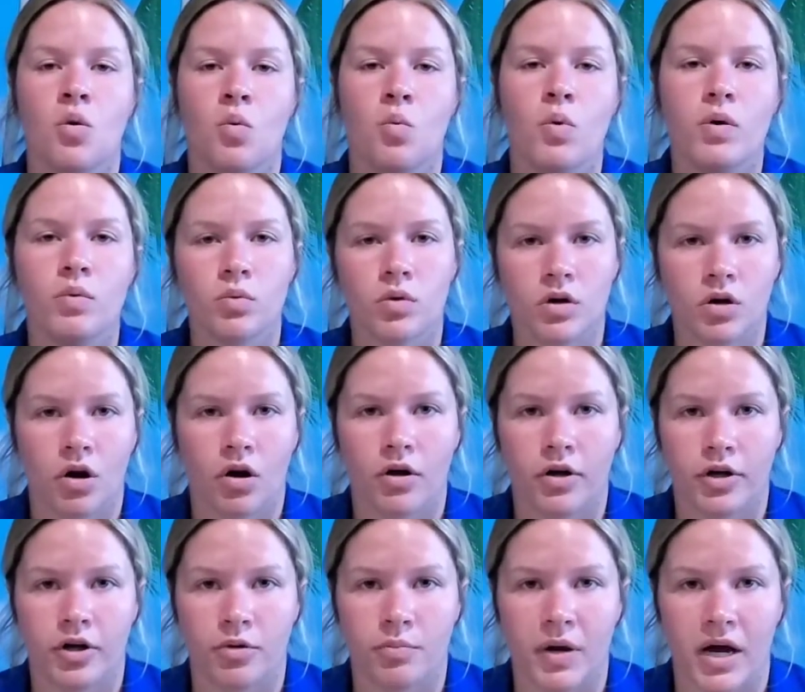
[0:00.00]
When we're
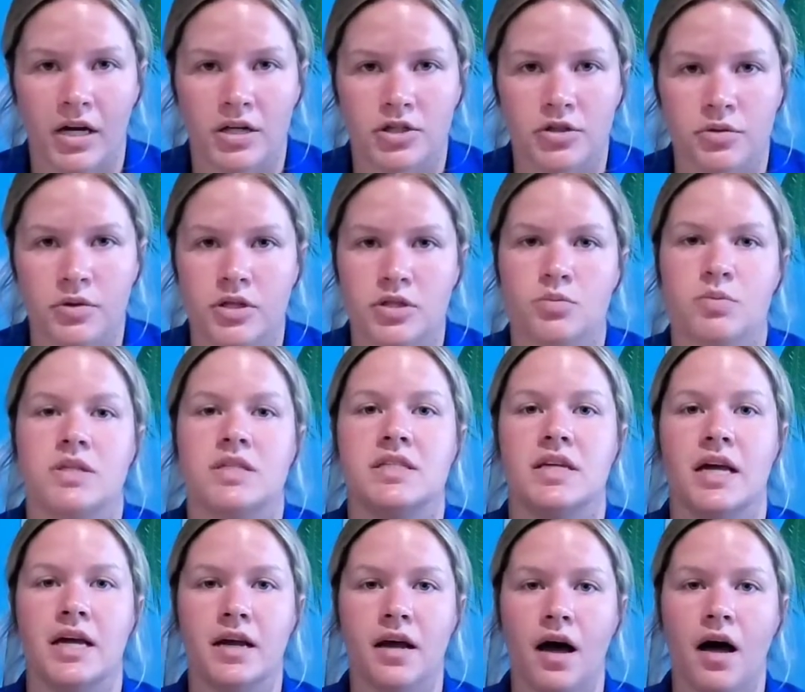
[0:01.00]
calling her back to us, we
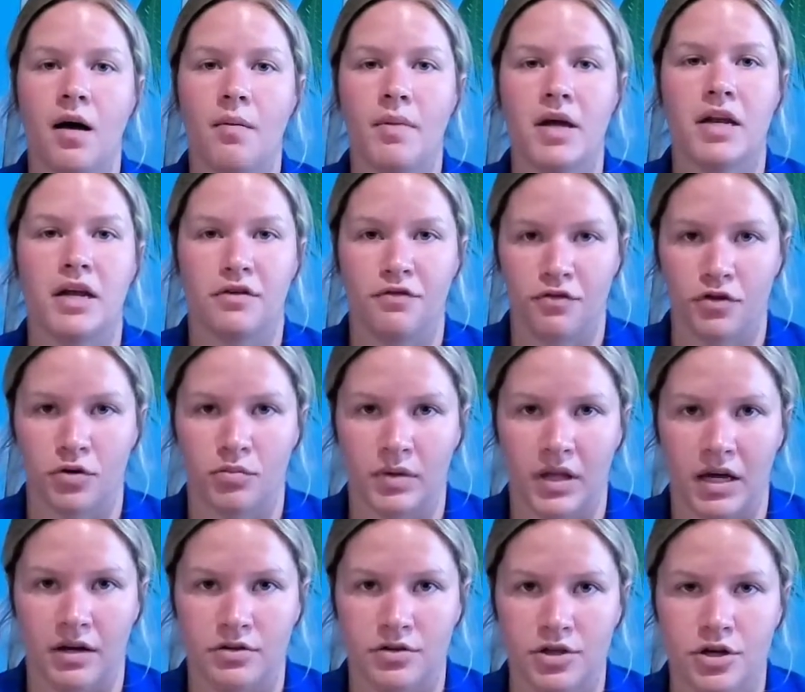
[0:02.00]
say come in a firm,
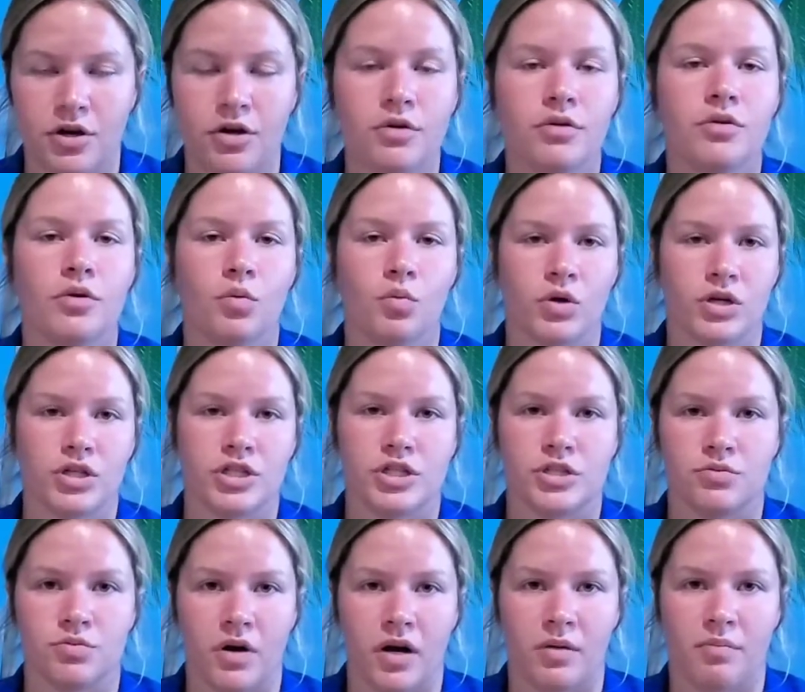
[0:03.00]
loud tone. When
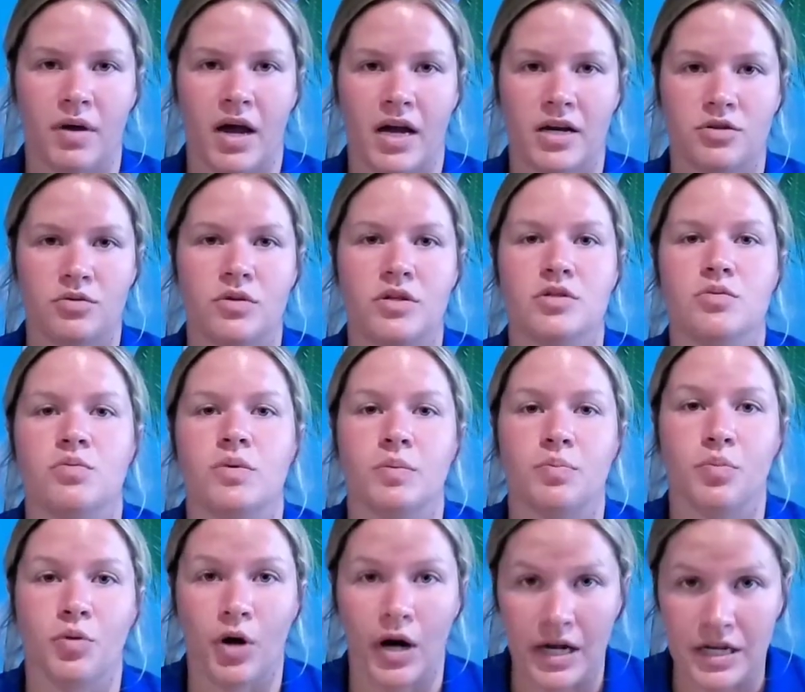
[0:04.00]
she's running back to us, we
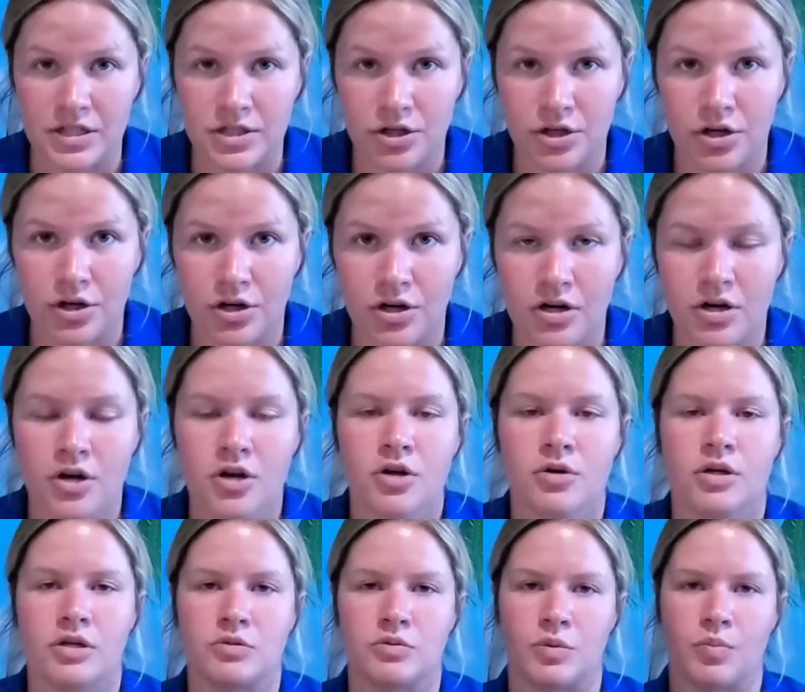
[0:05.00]
praise her,
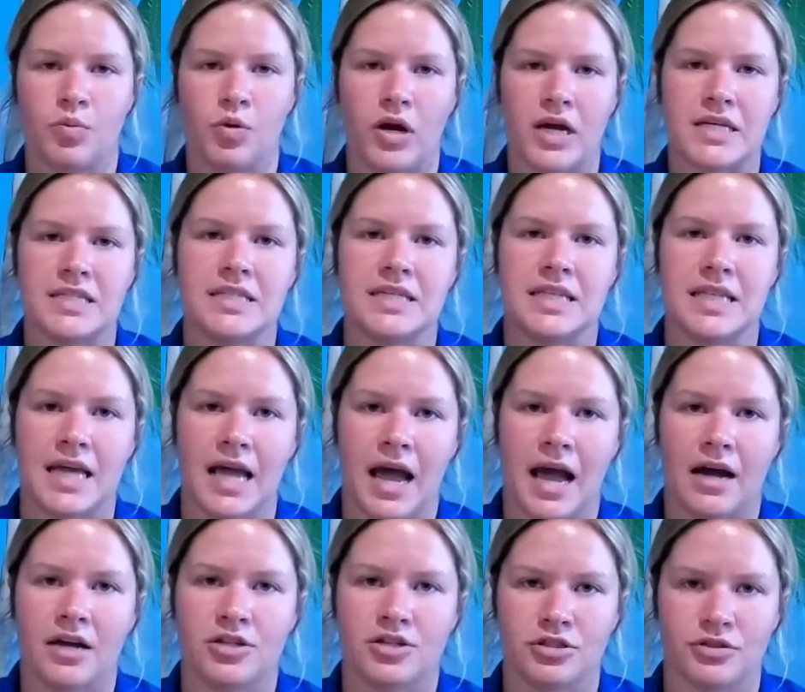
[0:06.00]
because we're praising the
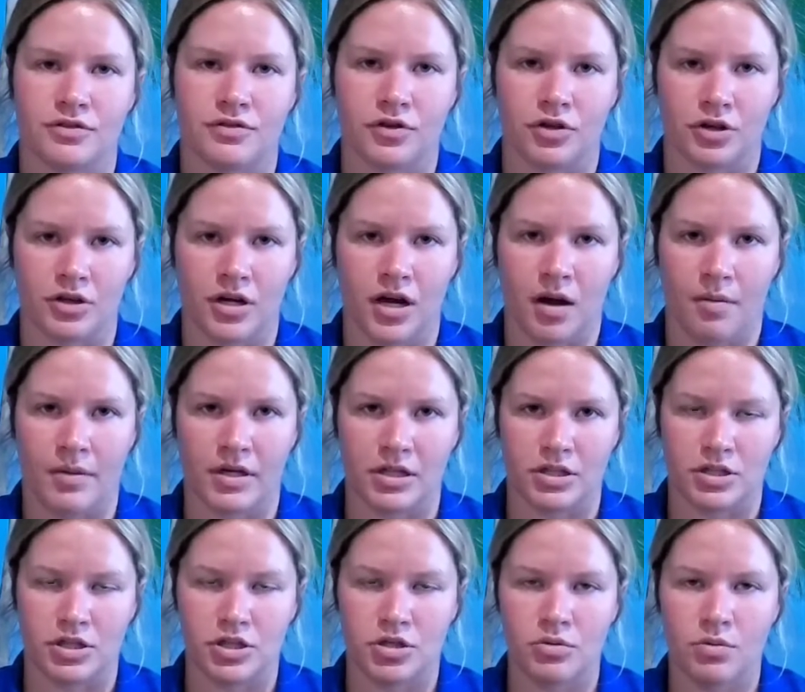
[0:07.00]
action of her
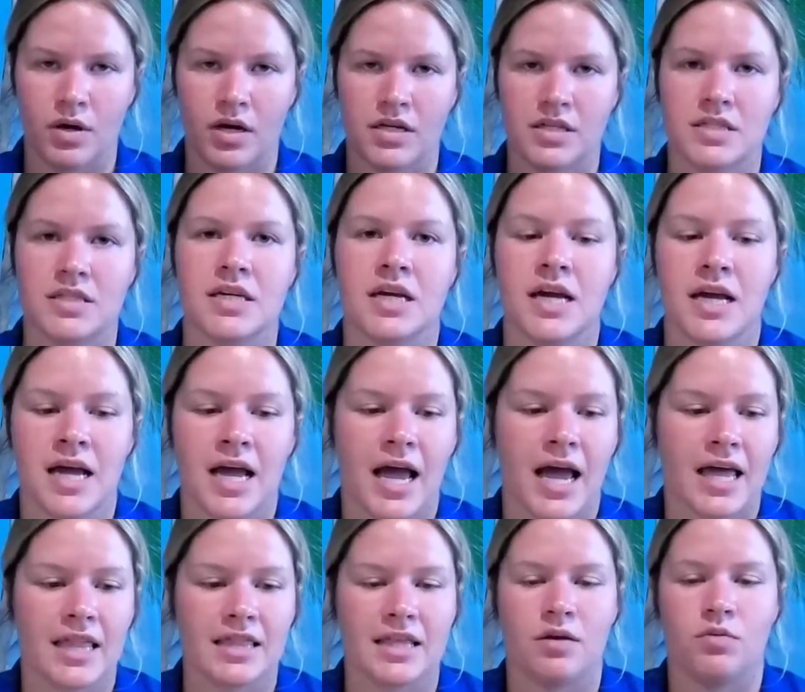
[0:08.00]
coming to us.
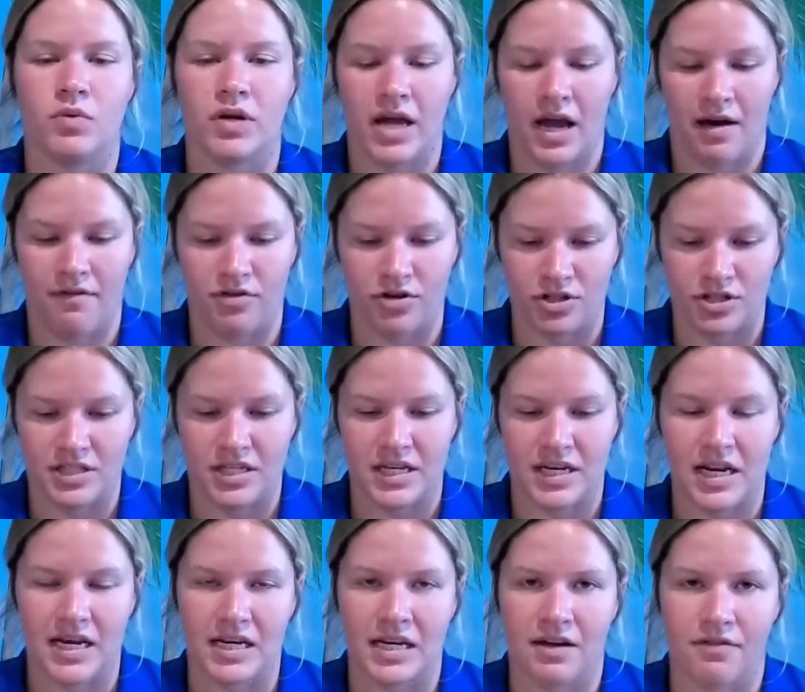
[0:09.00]
And then we have her
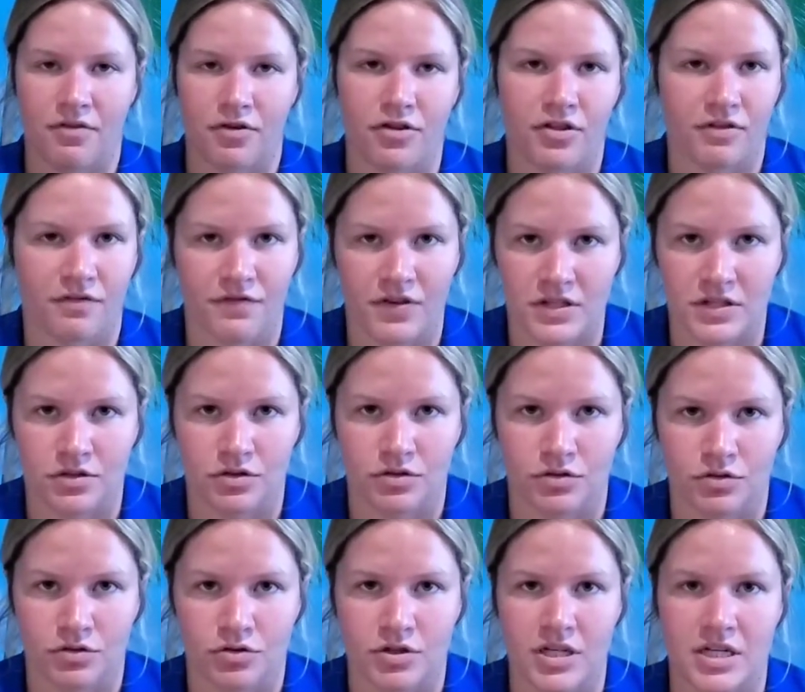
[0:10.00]
sit and give her the physical
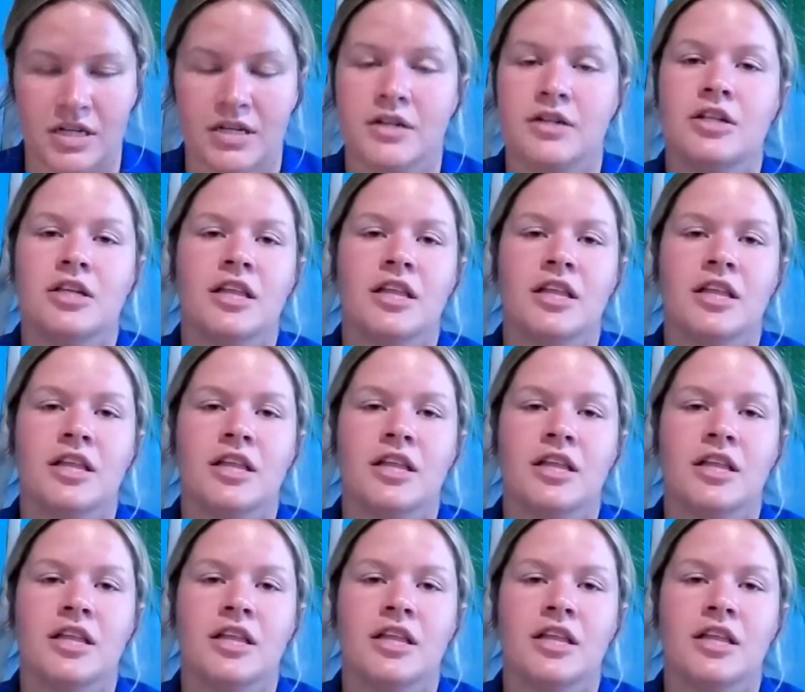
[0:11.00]
treat.